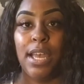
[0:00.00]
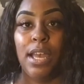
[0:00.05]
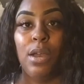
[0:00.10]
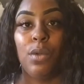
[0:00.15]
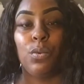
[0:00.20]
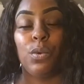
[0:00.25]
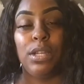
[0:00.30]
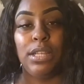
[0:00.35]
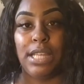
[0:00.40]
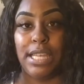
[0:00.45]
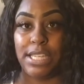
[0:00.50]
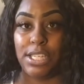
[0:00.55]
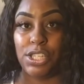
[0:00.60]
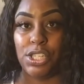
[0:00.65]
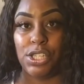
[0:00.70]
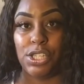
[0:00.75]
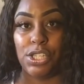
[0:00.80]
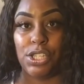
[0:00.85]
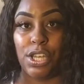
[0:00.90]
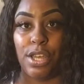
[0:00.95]

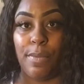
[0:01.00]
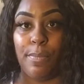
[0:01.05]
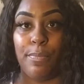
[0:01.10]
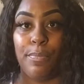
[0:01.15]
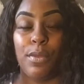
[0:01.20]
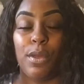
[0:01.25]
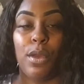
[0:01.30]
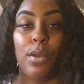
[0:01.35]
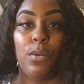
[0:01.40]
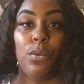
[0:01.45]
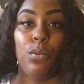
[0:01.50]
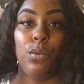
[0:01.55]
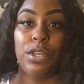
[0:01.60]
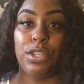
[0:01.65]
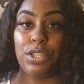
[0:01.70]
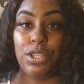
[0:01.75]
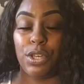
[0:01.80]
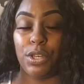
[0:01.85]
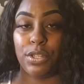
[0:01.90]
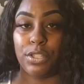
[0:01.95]
relationship
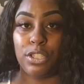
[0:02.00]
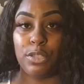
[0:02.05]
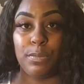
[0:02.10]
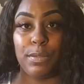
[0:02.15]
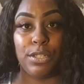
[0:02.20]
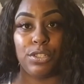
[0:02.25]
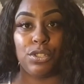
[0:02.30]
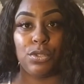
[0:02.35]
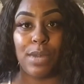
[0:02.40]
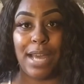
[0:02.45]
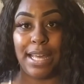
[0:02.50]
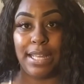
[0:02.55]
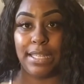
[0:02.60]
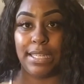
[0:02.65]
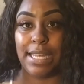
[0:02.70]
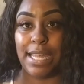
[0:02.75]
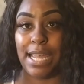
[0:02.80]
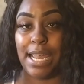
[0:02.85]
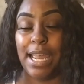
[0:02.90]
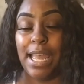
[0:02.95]
with your
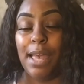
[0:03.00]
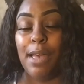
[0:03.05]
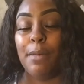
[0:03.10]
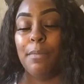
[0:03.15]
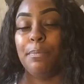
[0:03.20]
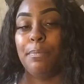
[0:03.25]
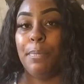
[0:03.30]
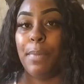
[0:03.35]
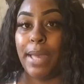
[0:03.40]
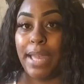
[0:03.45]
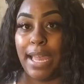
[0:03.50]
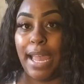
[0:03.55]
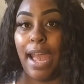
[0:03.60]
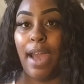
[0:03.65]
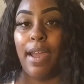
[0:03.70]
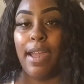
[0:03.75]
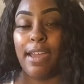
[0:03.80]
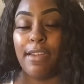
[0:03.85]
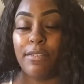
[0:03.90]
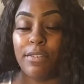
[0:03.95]
spirituality. But
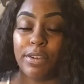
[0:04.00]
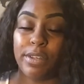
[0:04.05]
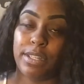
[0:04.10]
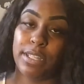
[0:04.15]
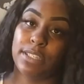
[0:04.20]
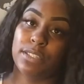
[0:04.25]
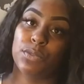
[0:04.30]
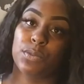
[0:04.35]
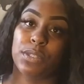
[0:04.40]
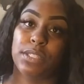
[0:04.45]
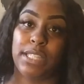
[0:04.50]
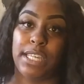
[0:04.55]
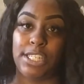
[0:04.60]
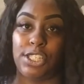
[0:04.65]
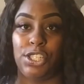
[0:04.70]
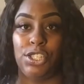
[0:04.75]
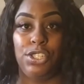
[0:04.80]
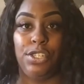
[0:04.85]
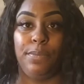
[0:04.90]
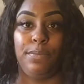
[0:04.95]
however this
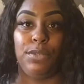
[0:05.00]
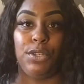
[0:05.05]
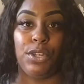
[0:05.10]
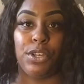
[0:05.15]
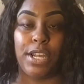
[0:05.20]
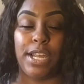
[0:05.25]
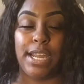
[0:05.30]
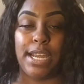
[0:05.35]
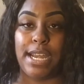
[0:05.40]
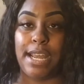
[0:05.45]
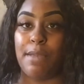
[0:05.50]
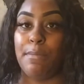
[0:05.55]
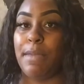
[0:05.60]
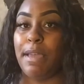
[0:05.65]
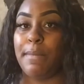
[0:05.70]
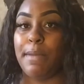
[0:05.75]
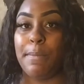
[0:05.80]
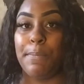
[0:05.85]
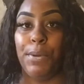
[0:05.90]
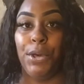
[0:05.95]
relationship you're in, it
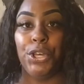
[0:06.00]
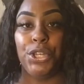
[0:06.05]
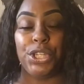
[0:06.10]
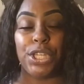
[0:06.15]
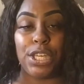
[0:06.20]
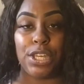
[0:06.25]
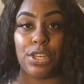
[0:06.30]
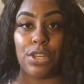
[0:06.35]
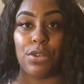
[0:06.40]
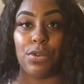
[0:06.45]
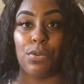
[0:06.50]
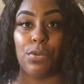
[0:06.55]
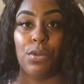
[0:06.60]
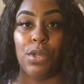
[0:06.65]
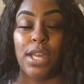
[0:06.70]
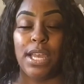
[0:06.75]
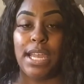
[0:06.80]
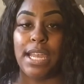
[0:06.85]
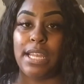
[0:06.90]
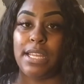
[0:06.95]
may be pulling you
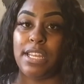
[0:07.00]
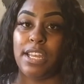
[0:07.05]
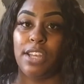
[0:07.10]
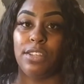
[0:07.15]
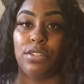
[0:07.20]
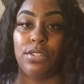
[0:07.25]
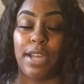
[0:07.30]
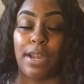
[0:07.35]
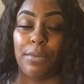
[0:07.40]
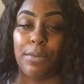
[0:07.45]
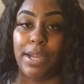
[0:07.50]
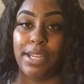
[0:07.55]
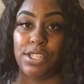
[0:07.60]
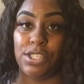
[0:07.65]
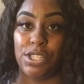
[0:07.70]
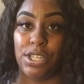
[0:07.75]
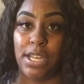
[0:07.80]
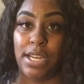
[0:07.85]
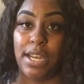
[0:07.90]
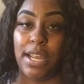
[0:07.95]
in the other
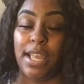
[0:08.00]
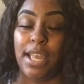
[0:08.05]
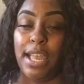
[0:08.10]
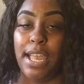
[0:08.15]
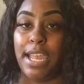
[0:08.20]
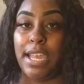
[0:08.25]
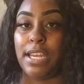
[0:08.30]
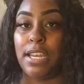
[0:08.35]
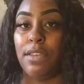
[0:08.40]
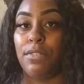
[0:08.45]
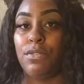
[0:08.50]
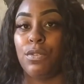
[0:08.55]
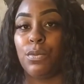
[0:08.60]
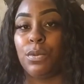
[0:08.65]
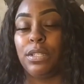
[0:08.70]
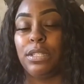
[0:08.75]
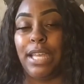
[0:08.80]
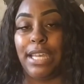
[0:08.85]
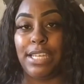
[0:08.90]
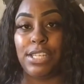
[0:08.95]
direction. And if the
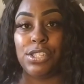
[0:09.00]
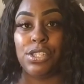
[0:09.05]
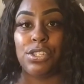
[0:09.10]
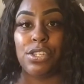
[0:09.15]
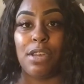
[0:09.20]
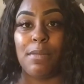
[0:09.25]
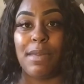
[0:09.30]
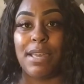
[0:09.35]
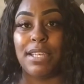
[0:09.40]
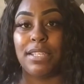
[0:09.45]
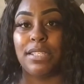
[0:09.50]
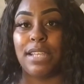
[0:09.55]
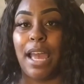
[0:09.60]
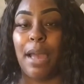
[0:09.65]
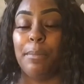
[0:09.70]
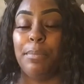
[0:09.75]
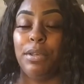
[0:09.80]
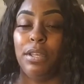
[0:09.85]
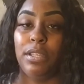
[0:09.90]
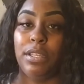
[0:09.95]
relationship is
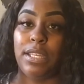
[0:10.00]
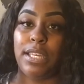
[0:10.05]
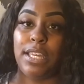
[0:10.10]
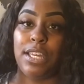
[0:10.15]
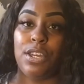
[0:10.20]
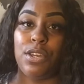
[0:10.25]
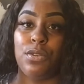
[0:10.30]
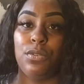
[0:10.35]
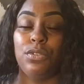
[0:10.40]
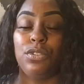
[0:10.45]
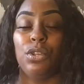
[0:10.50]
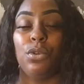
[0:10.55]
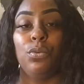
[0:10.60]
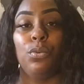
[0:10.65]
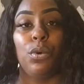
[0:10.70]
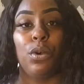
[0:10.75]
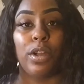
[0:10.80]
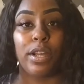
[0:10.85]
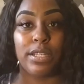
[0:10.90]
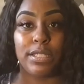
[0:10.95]
not pulling you
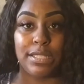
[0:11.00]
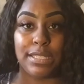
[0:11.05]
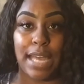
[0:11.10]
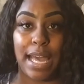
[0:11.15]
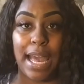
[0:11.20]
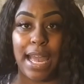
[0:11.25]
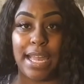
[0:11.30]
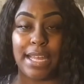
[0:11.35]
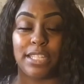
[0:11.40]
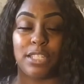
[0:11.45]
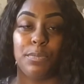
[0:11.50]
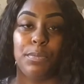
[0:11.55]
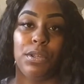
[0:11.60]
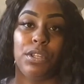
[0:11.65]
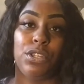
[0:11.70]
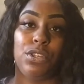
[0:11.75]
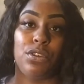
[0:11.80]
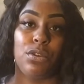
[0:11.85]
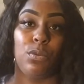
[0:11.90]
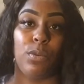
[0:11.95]
towards God, it's
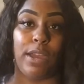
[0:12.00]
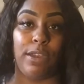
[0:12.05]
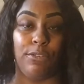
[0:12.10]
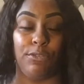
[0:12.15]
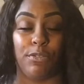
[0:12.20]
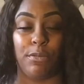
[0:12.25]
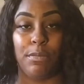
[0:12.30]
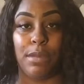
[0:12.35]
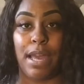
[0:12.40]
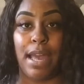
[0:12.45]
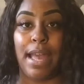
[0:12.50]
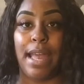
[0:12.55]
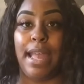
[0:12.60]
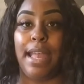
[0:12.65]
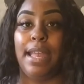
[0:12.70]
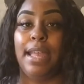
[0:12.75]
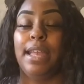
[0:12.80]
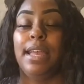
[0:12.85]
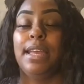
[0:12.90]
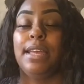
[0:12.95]
pulling you away from God,
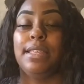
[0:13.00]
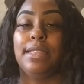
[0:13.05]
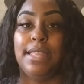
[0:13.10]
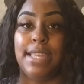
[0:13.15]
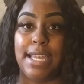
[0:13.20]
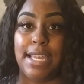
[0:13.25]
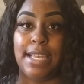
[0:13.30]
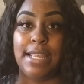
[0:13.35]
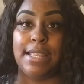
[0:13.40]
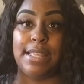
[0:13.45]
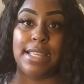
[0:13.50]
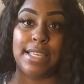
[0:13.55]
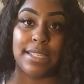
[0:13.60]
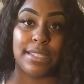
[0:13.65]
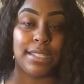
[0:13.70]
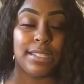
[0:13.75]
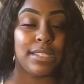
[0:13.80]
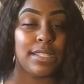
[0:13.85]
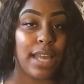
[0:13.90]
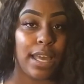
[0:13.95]
then
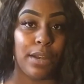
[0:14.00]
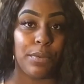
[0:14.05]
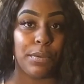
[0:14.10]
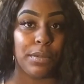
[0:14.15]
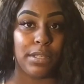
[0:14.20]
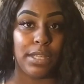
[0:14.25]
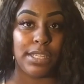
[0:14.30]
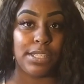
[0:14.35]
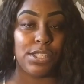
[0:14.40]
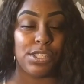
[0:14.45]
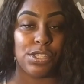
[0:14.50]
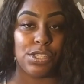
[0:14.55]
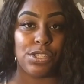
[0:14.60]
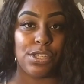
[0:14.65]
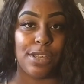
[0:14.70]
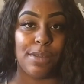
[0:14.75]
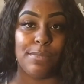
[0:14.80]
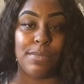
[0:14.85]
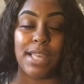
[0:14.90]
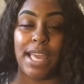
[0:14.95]
this is not a
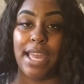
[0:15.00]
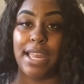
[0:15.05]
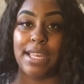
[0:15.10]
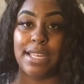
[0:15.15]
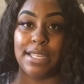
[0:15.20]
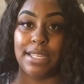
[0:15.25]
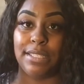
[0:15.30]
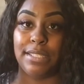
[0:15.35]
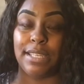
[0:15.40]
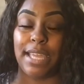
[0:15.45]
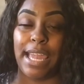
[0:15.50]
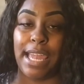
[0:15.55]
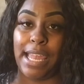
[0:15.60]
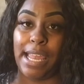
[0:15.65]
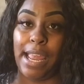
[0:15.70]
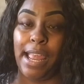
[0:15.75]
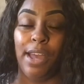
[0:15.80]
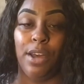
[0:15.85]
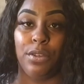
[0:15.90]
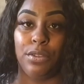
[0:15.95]
relationship that is a
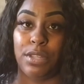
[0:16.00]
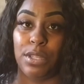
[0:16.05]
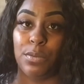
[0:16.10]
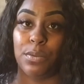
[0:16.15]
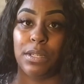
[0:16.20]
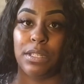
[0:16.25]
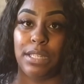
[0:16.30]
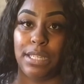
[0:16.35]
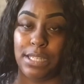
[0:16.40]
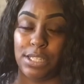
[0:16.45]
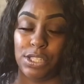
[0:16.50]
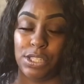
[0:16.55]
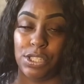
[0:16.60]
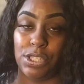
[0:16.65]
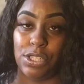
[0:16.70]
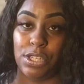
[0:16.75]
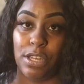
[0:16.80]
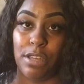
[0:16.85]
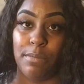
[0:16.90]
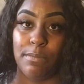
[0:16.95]
healthy
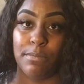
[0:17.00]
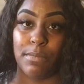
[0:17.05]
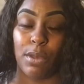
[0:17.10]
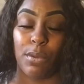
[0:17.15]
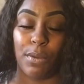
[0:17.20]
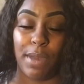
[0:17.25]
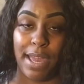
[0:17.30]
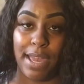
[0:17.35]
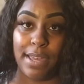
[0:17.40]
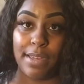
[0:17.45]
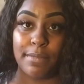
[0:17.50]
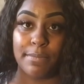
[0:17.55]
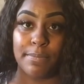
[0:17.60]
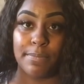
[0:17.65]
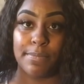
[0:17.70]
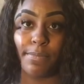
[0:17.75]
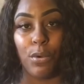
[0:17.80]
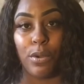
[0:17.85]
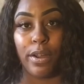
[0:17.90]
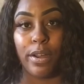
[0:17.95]
relationship. Okay?
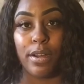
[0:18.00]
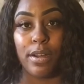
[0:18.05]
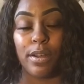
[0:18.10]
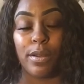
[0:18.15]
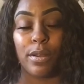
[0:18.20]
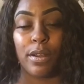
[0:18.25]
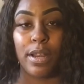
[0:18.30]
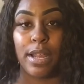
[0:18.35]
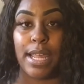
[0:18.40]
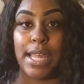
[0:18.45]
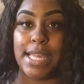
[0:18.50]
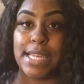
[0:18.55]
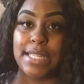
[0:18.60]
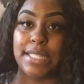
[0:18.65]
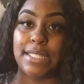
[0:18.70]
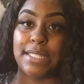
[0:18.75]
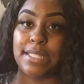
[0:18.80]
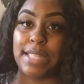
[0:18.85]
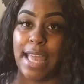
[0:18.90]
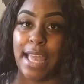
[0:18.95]
4
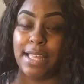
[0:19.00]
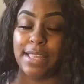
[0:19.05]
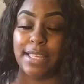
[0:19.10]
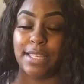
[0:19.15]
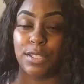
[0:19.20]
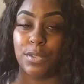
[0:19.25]
is that this